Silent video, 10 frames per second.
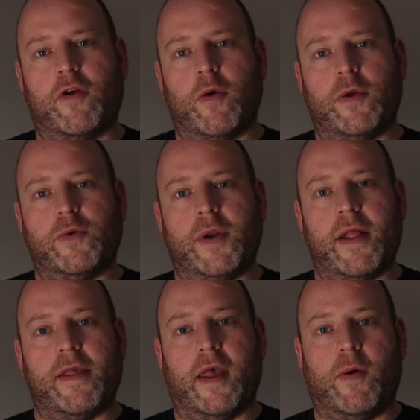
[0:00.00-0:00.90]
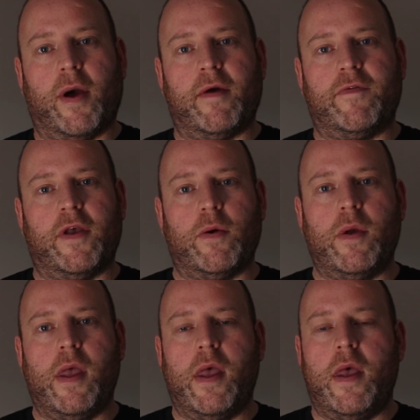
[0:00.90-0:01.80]
through, which we did see quite a
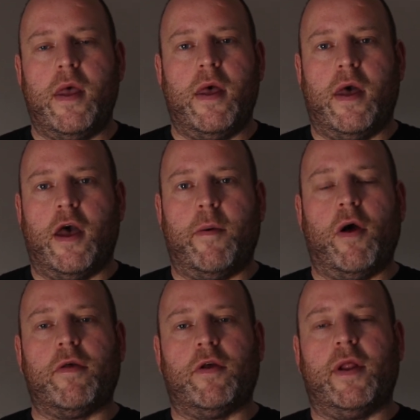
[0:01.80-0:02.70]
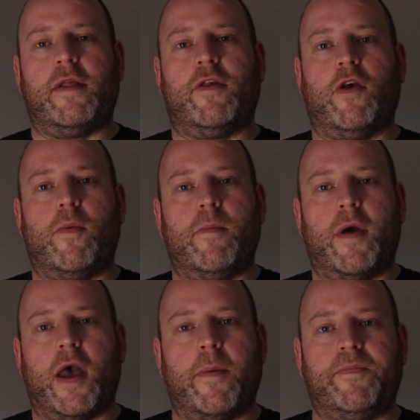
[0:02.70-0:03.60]
few. Um, I also did some
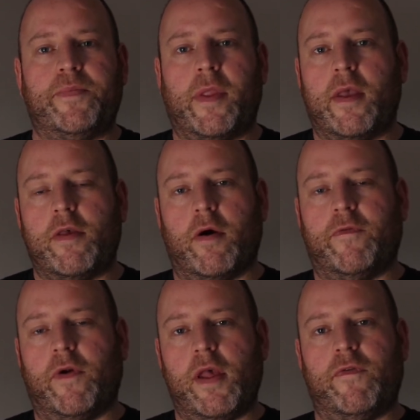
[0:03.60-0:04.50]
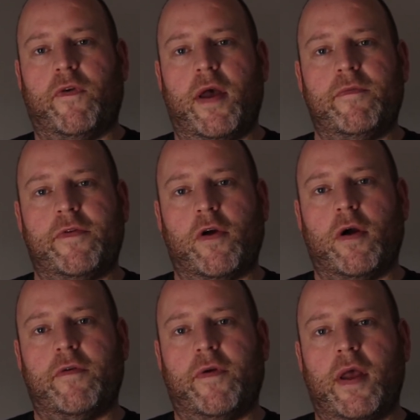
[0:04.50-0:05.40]
um, sort of freeze frame
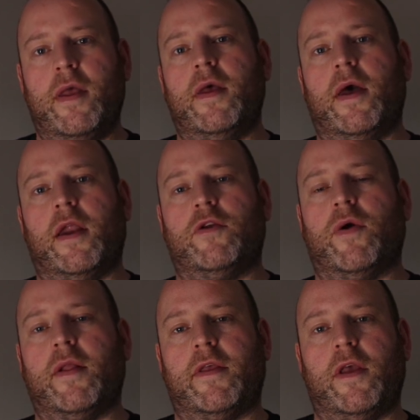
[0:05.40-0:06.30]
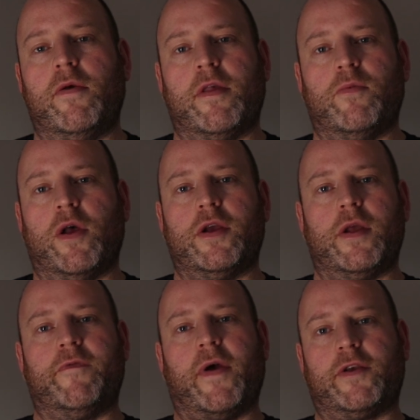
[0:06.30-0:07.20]
photography. I tried to use some
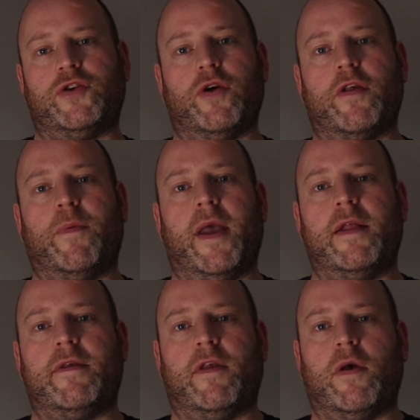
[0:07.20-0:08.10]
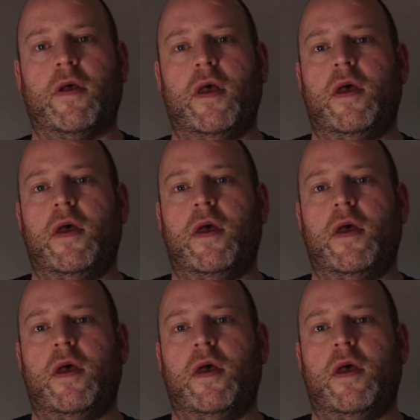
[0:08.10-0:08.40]
really fast shutter speeds to